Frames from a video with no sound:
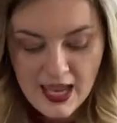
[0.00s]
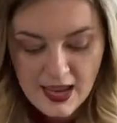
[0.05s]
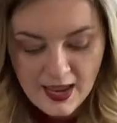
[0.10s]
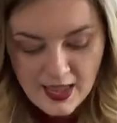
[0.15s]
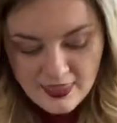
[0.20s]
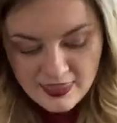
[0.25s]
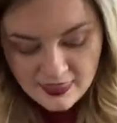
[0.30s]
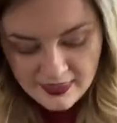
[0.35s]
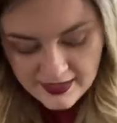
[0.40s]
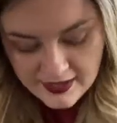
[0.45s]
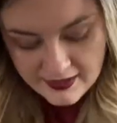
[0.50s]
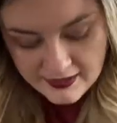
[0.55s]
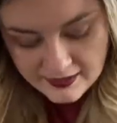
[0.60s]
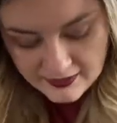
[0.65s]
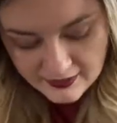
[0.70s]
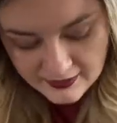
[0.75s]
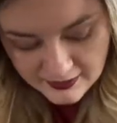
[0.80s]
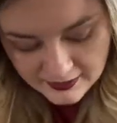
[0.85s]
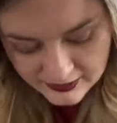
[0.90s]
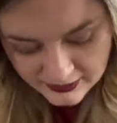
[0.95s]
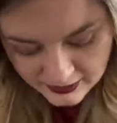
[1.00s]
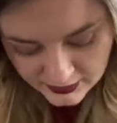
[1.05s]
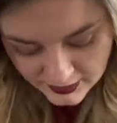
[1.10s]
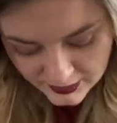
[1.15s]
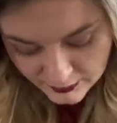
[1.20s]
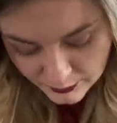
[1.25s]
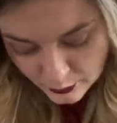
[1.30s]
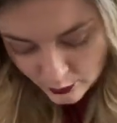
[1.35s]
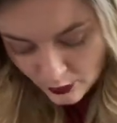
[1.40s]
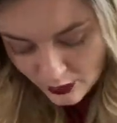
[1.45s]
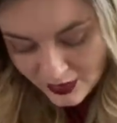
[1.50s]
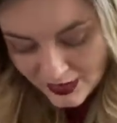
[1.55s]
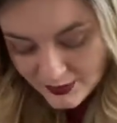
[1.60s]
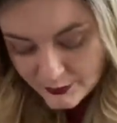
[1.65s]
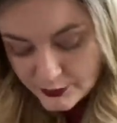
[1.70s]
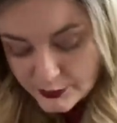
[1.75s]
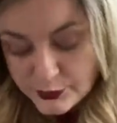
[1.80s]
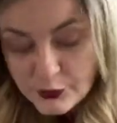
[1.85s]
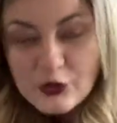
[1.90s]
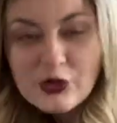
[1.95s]
And then what I
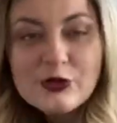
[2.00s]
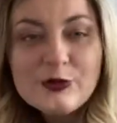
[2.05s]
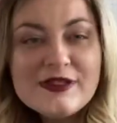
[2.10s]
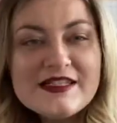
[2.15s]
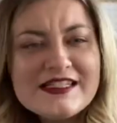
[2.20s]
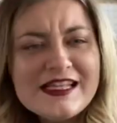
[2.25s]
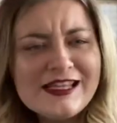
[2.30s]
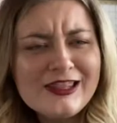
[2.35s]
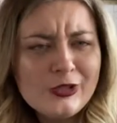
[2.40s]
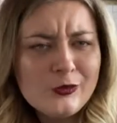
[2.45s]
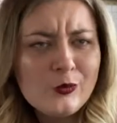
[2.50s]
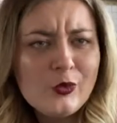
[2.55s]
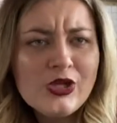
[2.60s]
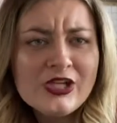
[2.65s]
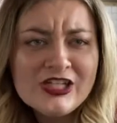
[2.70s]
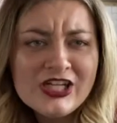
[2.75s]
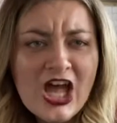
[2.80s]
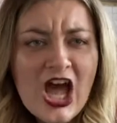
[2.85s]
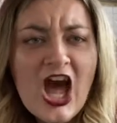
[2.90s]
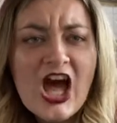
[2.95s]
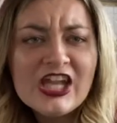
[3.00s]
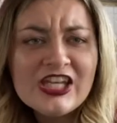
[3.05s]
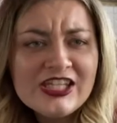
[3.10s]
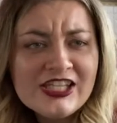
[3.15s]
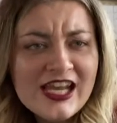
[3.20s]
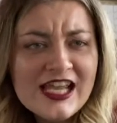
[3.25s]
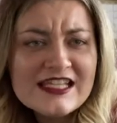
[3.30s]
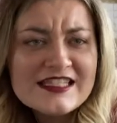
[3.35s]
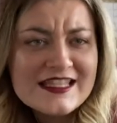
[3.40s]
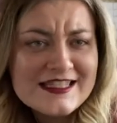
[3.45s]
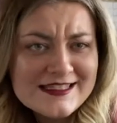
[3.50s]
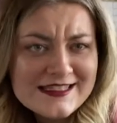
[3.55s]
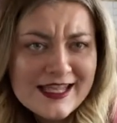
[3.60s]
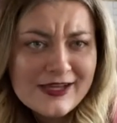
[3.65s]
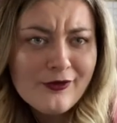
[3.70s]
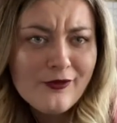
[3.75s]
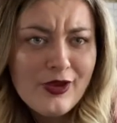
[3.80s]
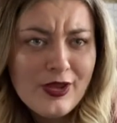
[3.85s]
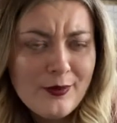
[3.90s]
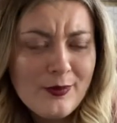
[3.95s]
would probably say the one
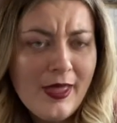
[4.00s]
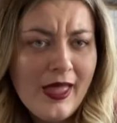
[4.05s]
unnecessary